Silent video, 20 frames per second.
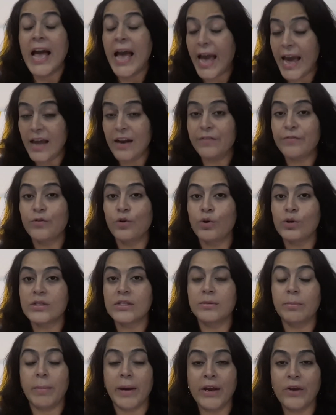And of course
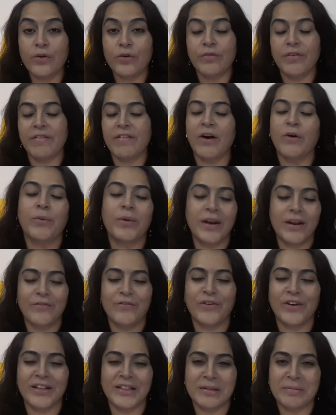the microwave, how can I
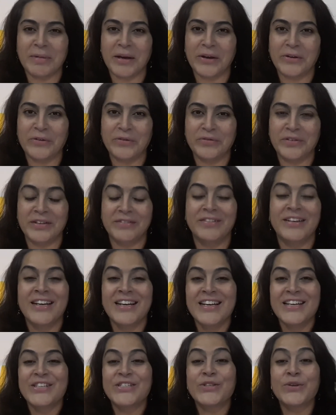forget the microwave?
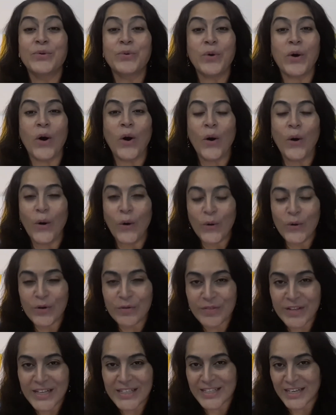So all
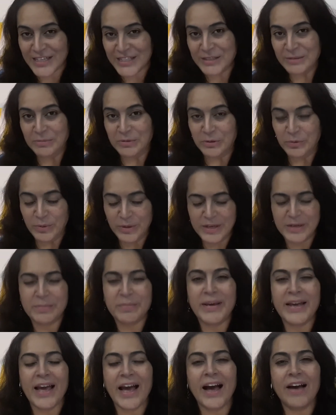of these items will
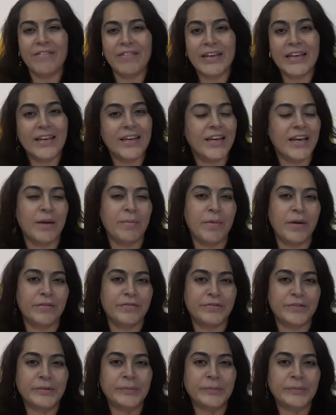be having EMF.